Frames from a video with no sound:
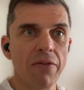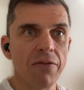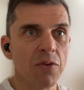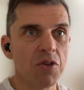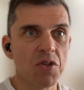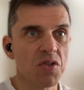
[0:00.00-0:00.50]
for
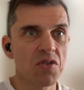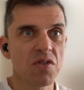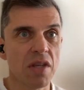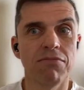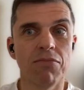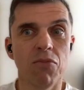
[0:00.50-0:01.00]
just
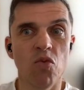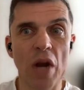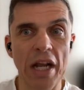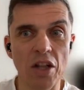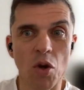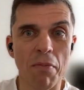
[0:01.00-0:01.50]
say
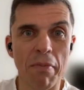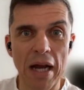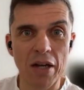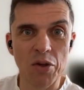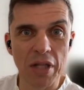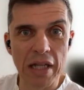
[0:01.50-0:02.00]
random
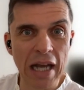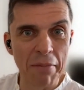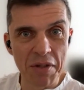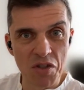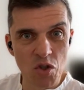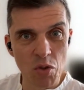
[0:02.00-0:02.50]
value that
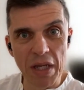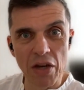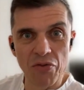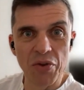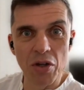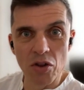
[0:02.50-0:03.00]
happens to be a
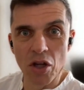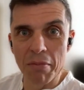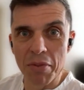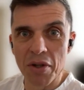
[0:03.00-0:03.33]
real number.